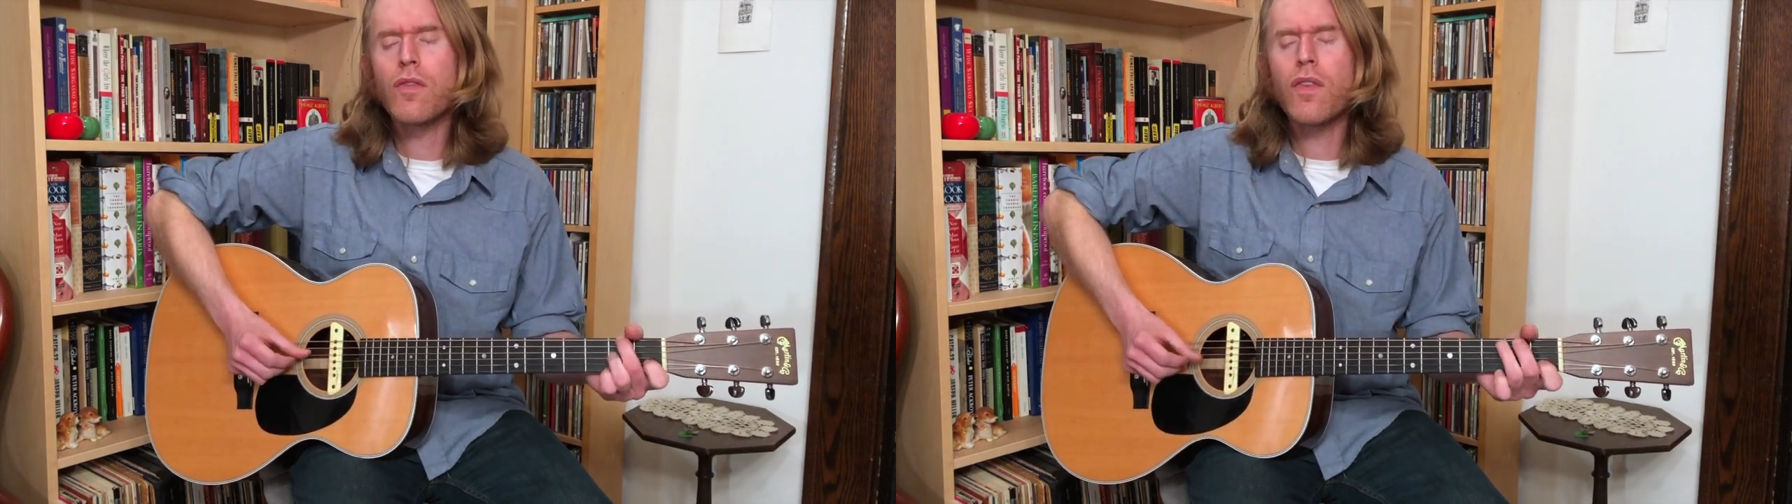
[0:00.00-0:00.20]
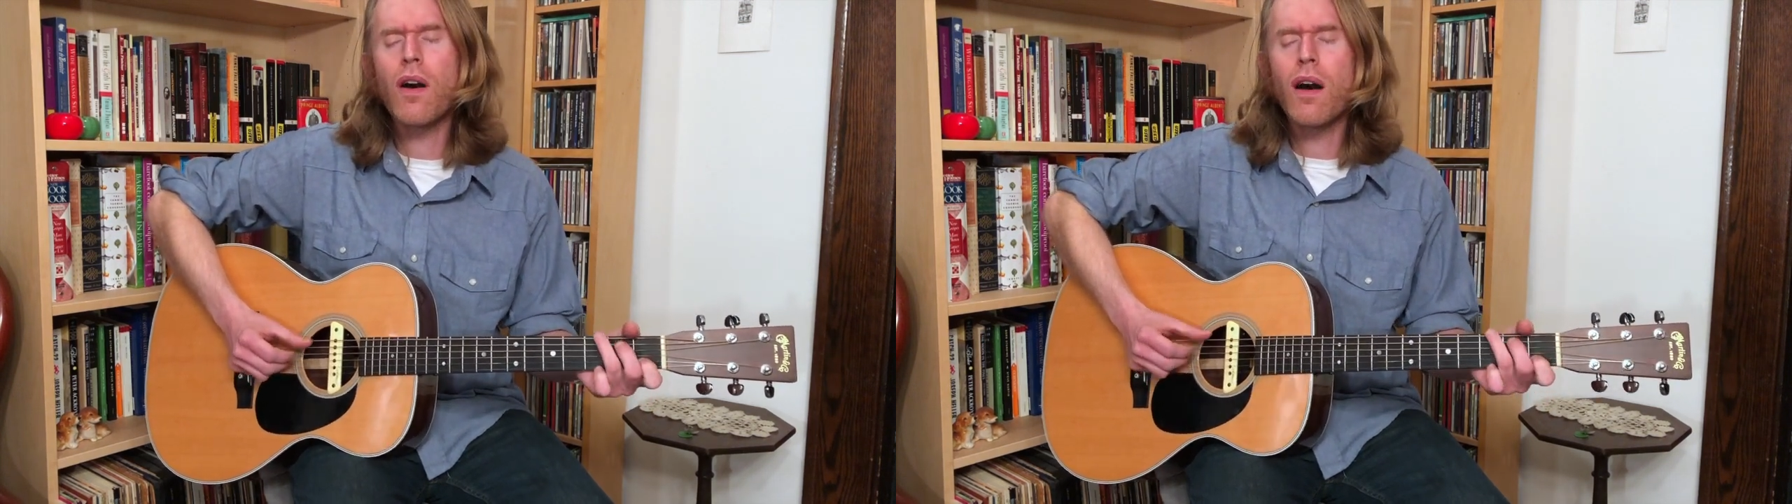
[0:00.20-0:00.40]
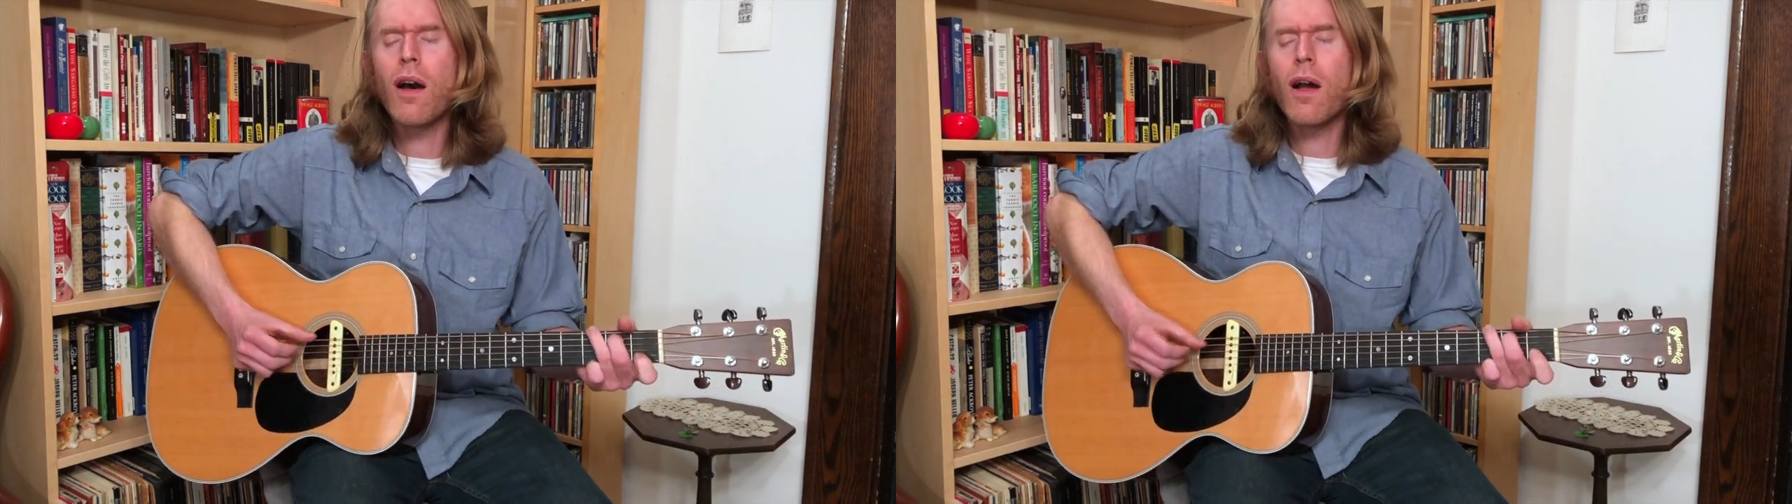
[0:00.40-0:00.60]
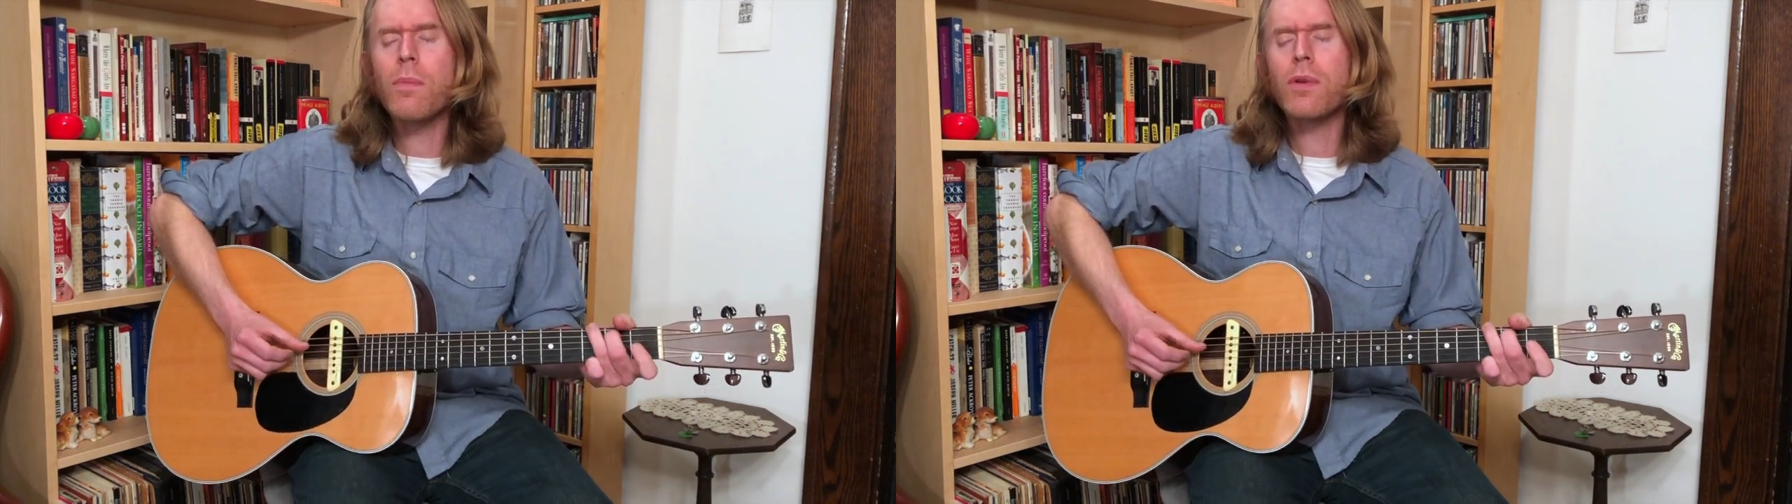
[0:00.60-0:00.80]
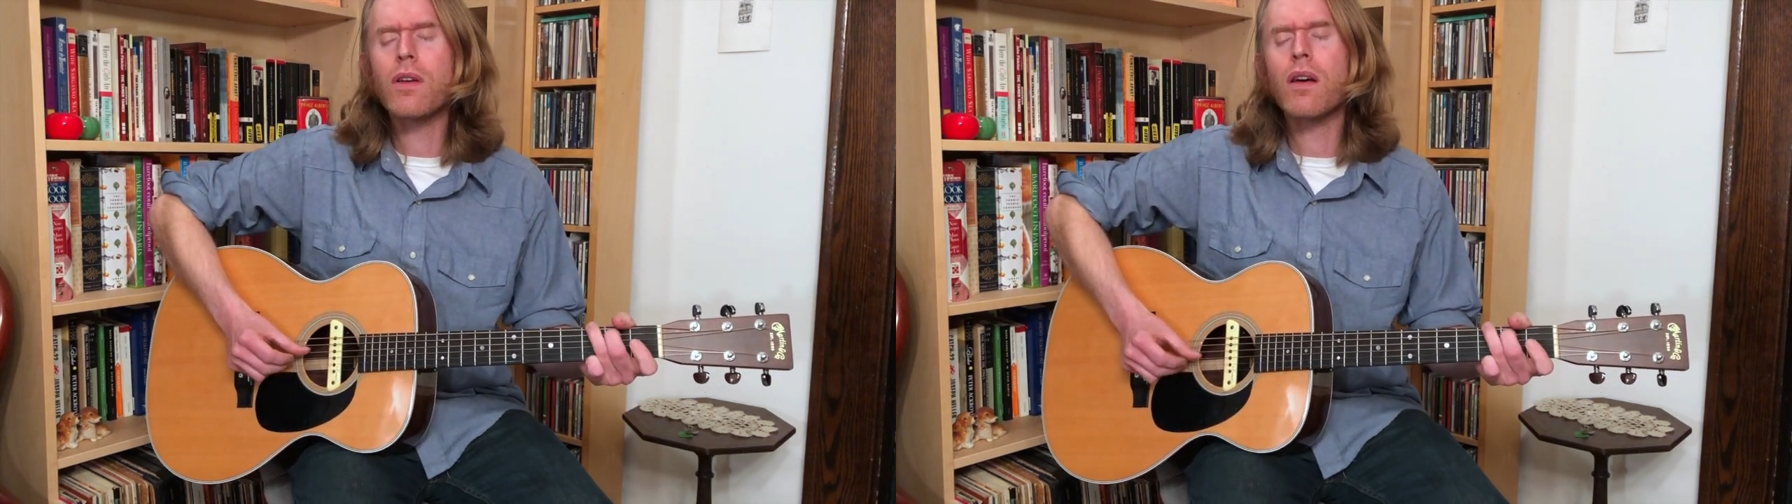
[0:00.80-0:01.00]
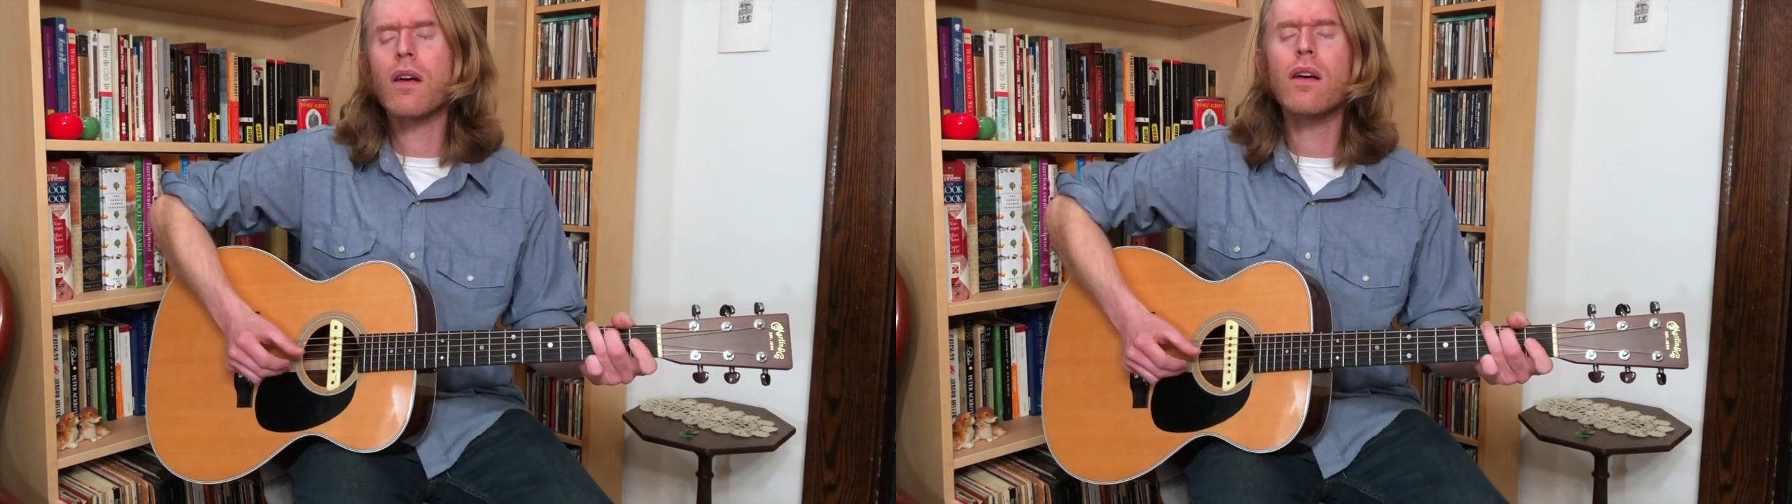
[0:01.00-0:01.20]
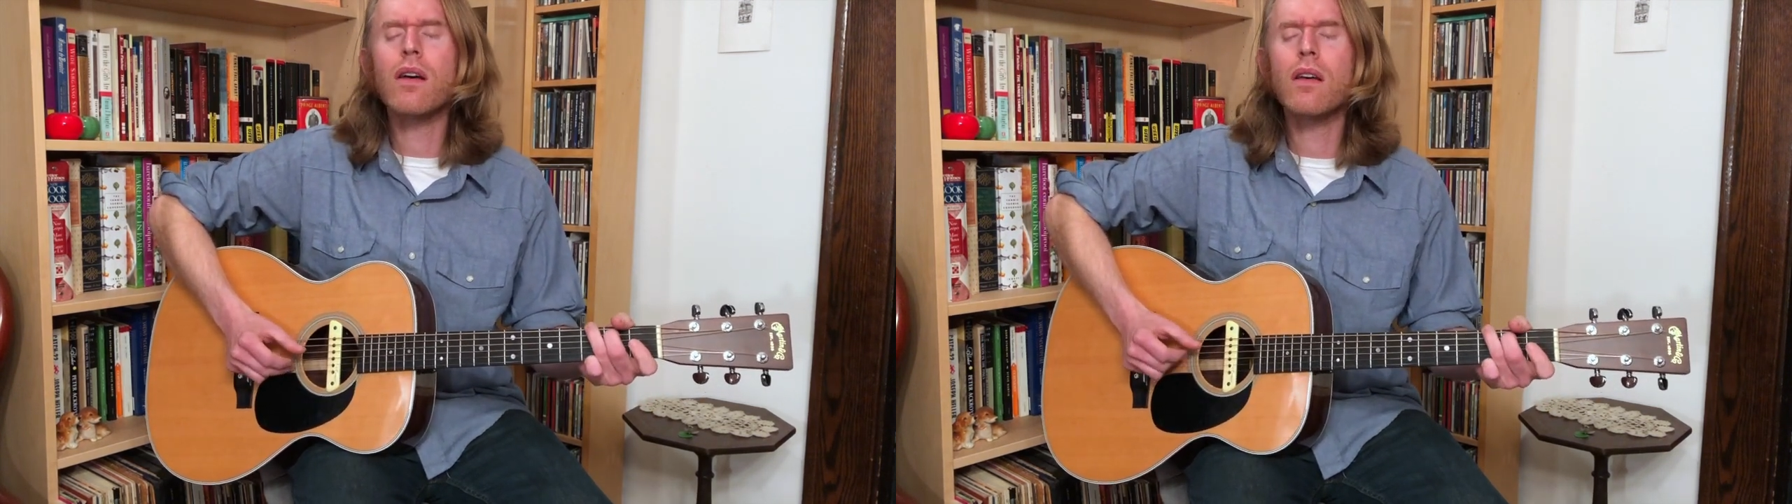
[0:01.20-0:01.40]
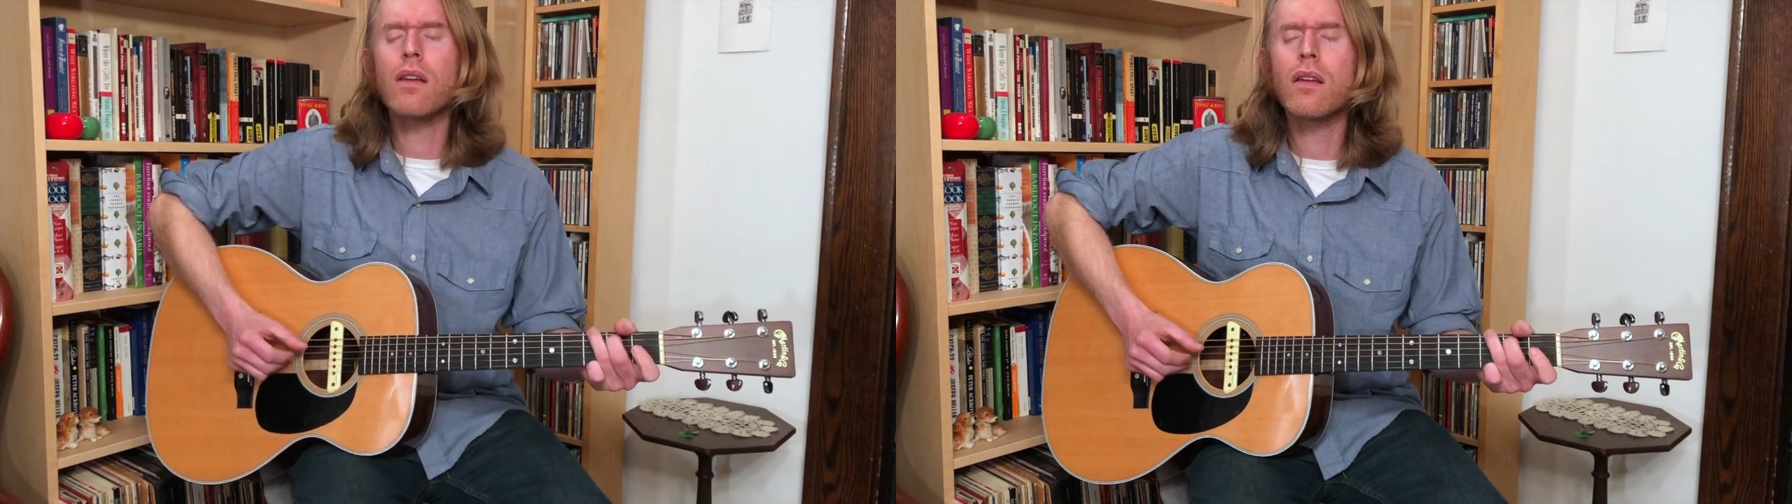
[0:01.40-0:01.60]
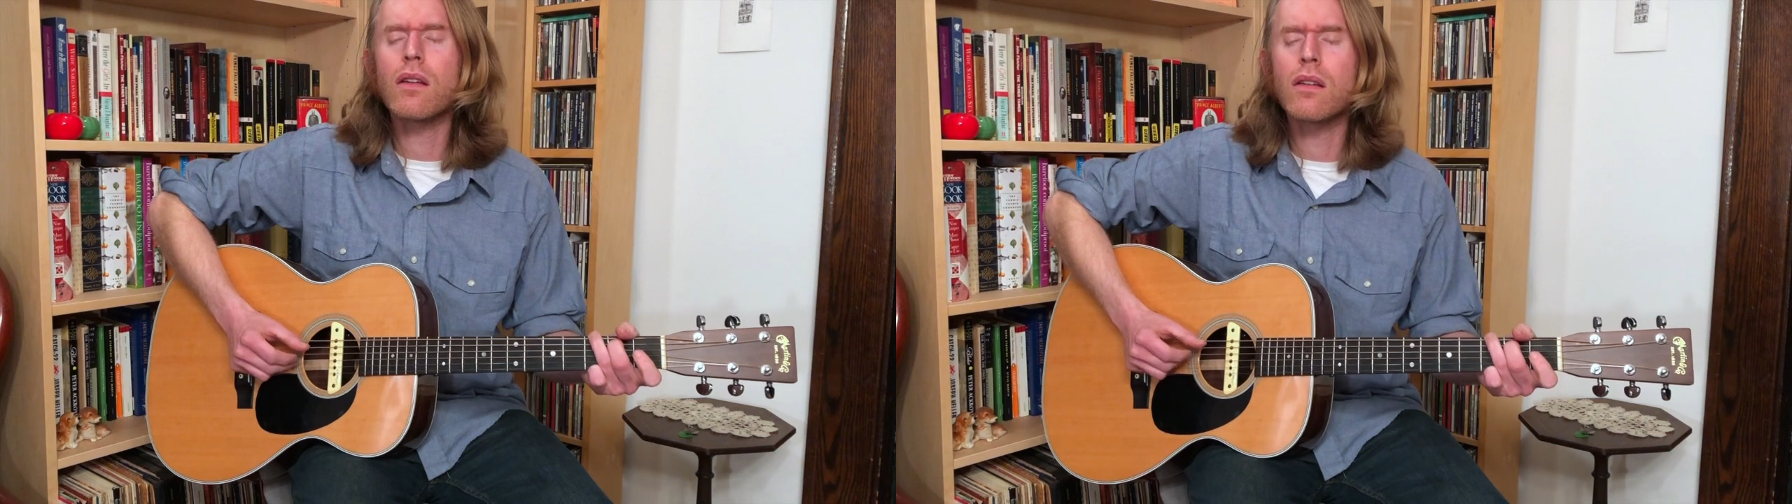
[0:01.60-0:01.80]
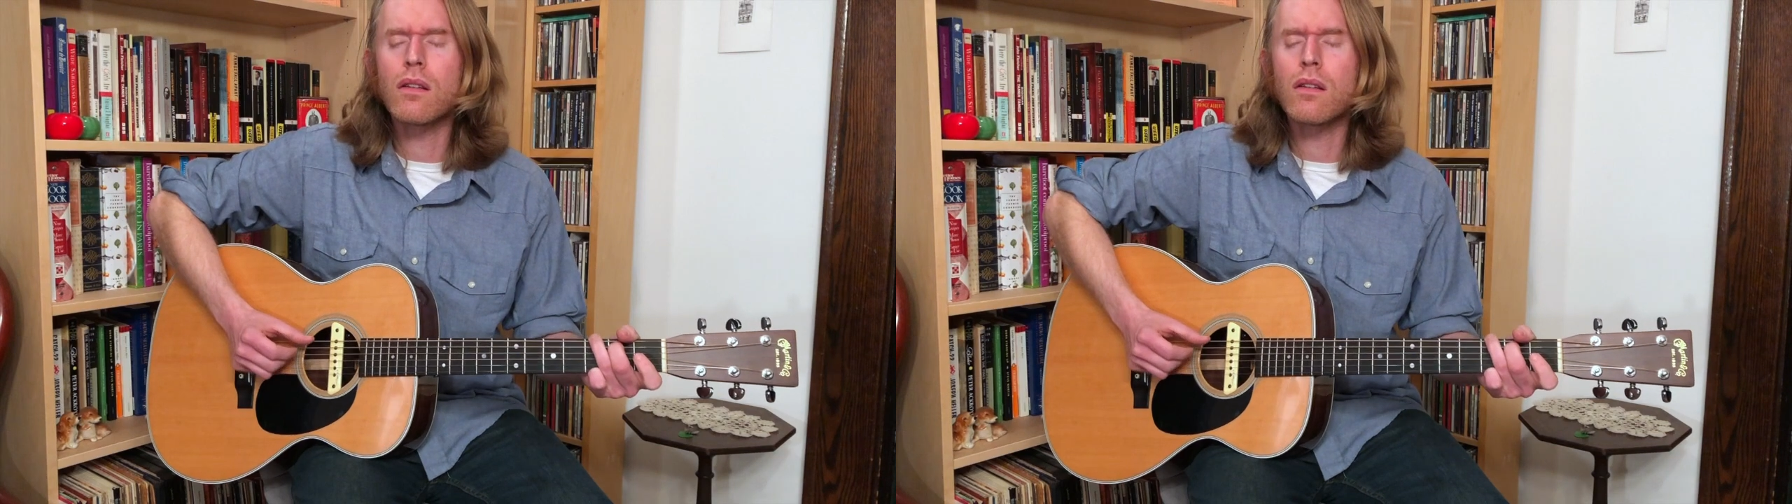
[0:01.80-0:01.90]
far behind.